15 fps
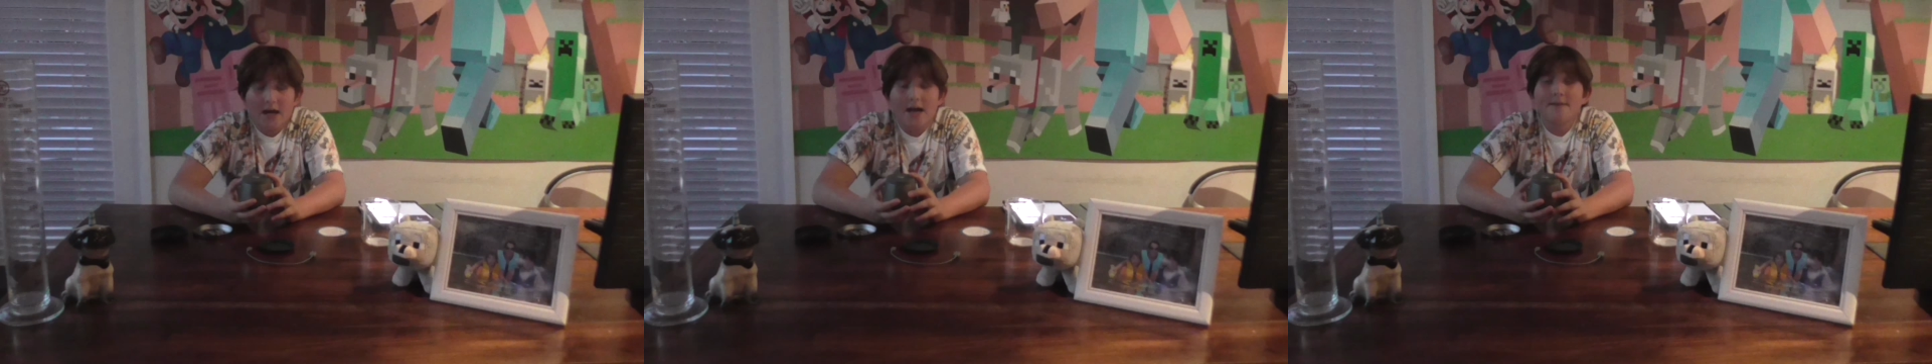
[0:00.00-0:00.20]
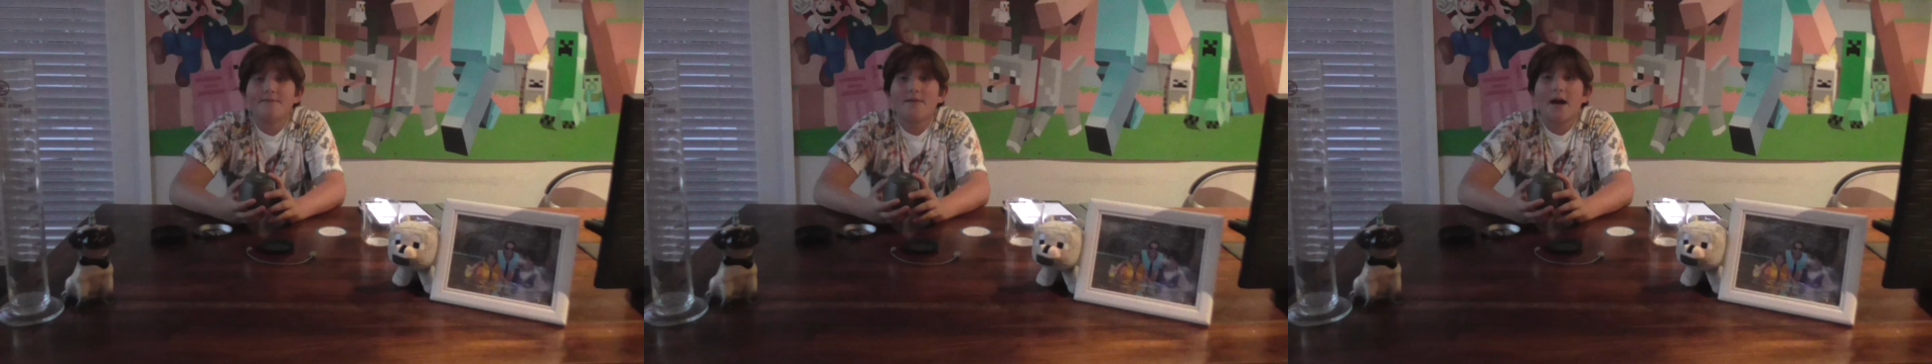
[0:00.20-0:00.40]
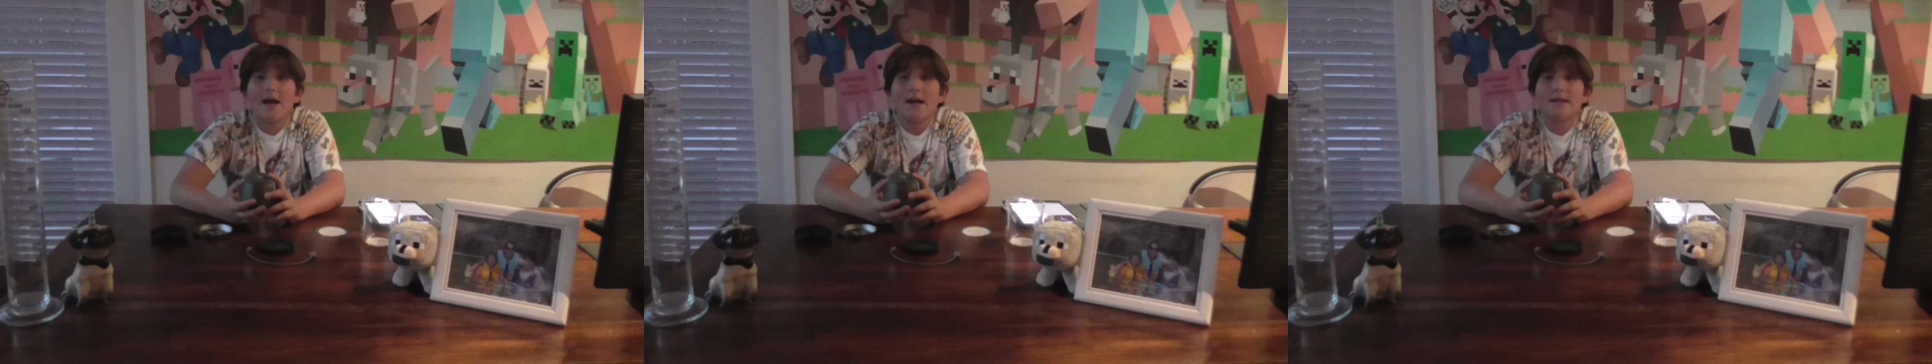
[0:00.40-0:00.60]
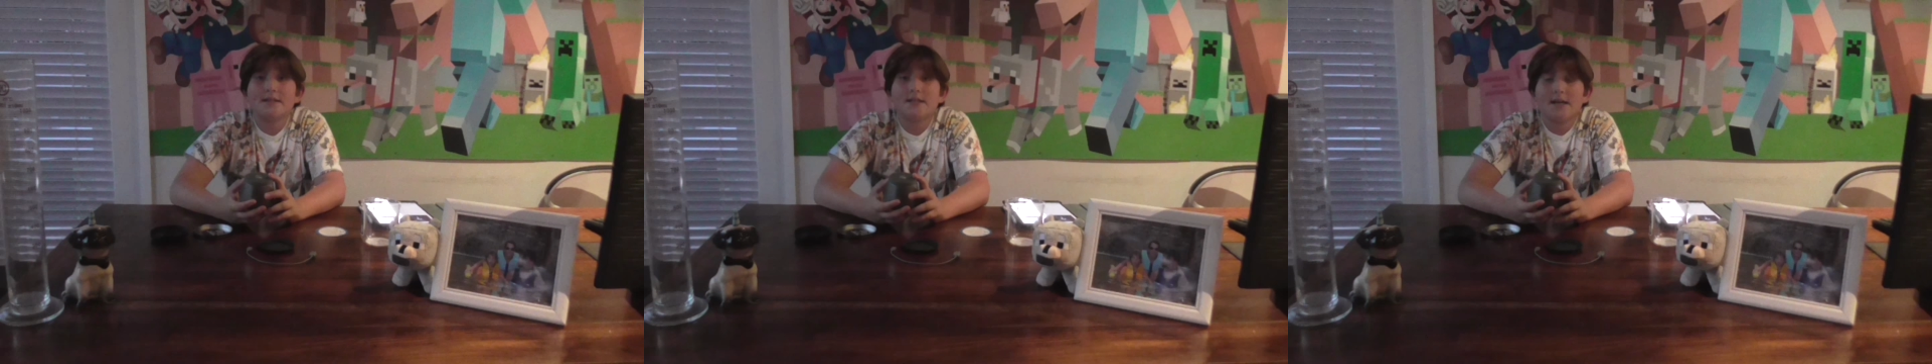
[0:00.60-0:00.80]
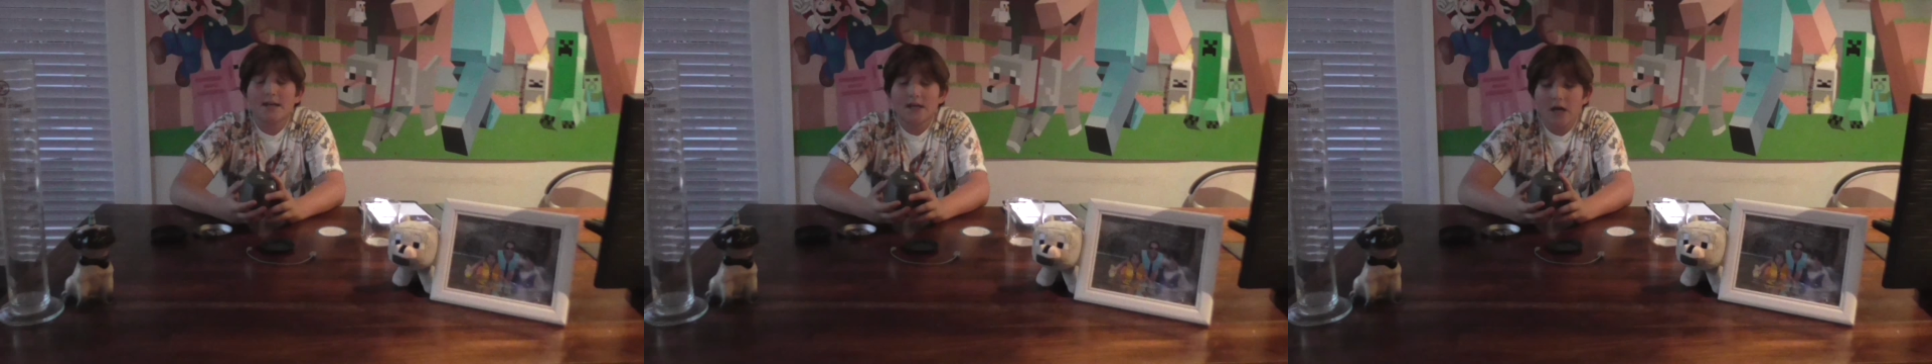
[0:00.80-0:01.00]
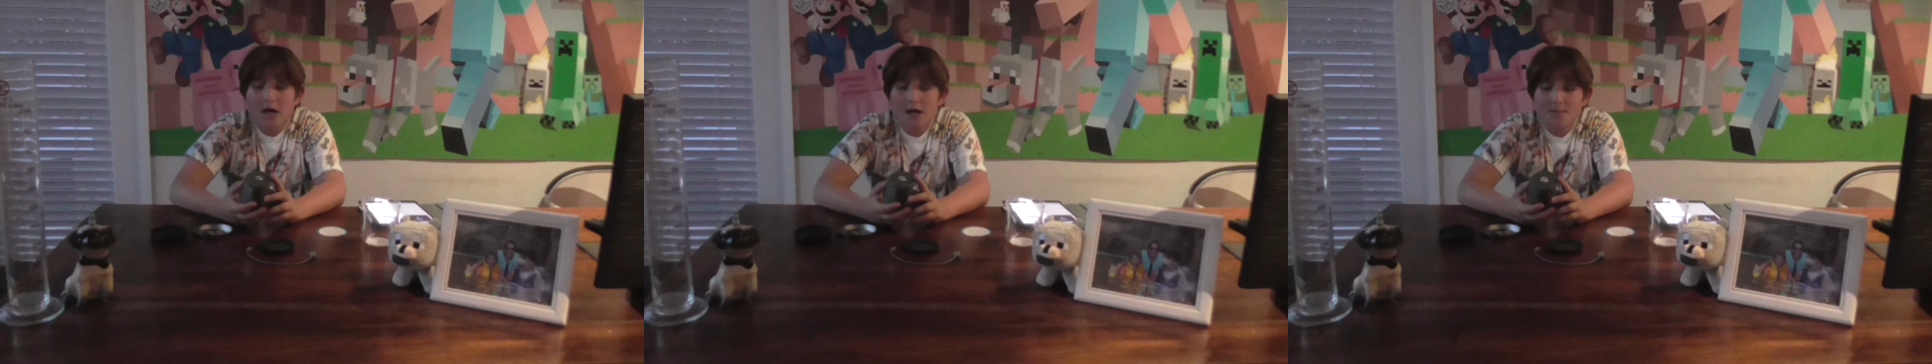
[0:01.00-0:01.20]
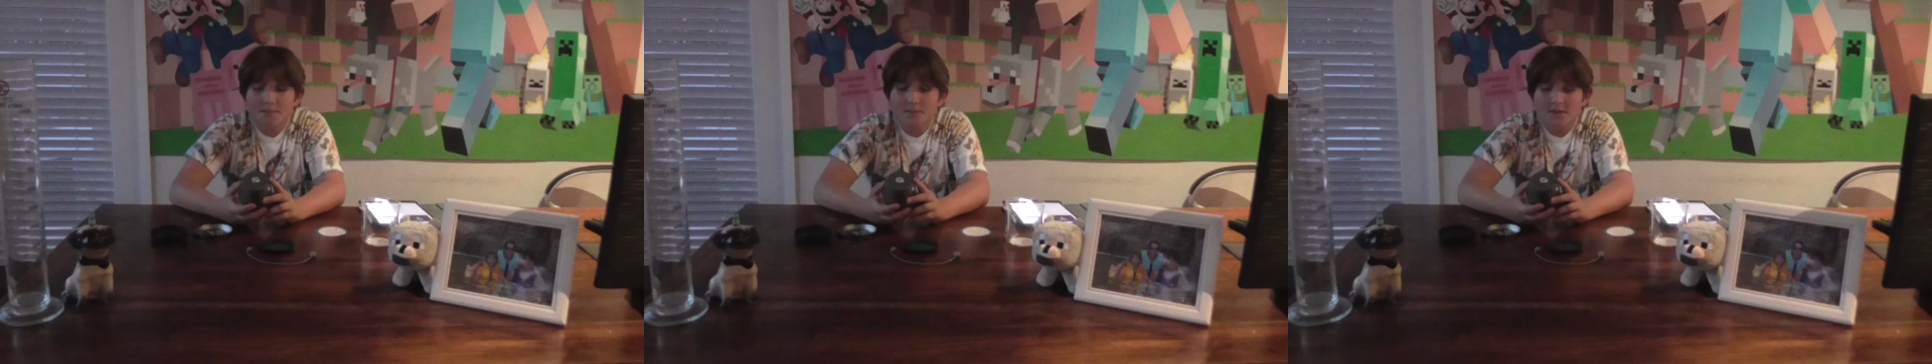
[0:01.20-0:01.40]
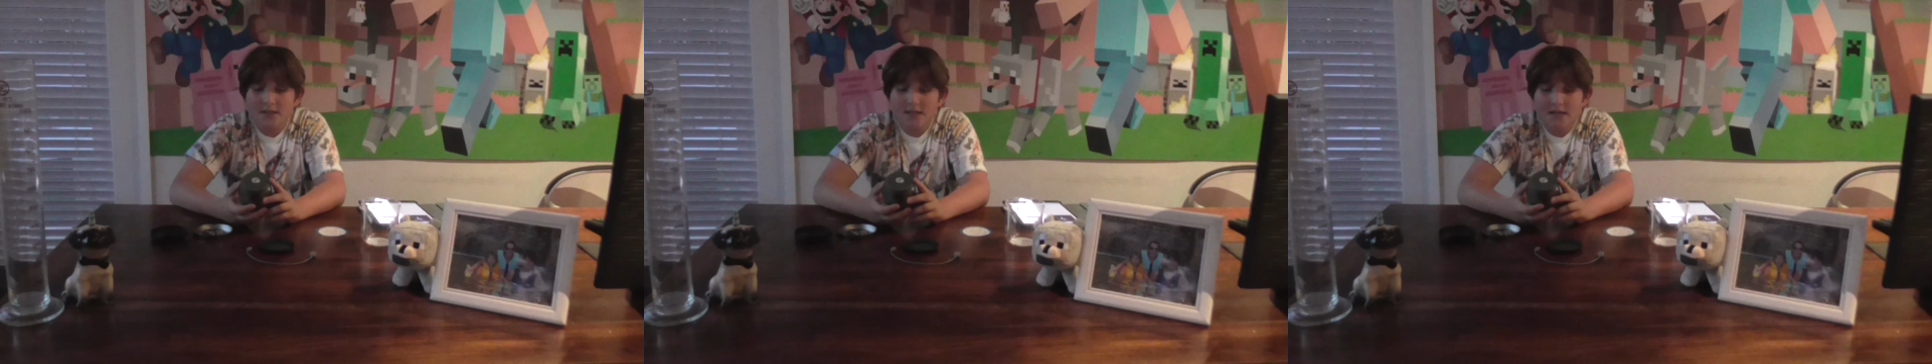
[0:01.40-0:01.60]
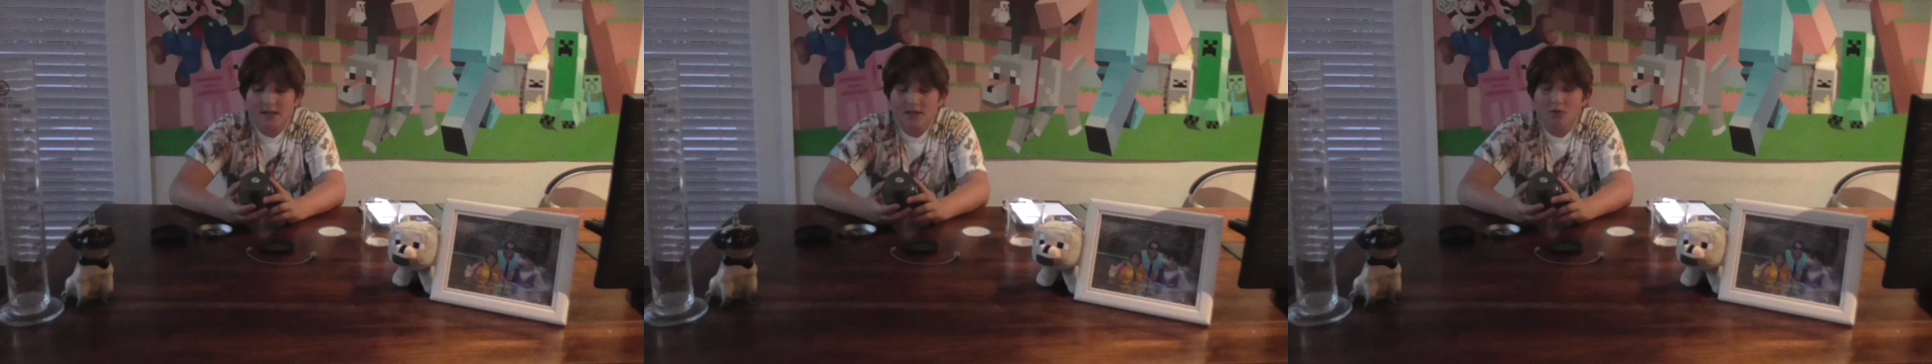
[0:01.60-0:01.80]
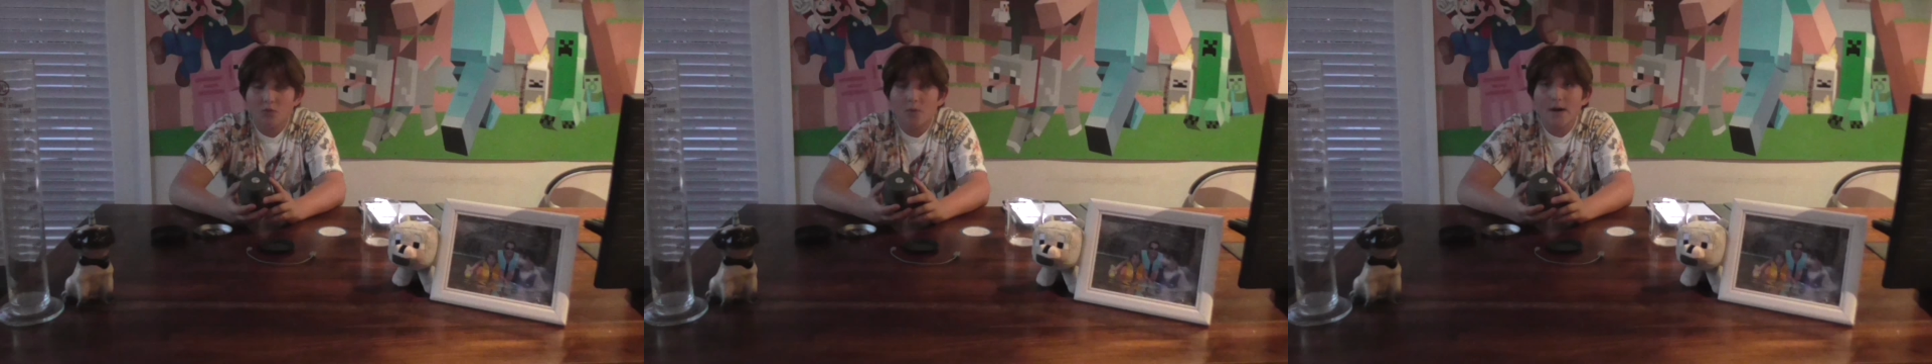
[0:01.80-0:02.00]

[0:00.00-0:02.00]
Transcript: life, and it comes in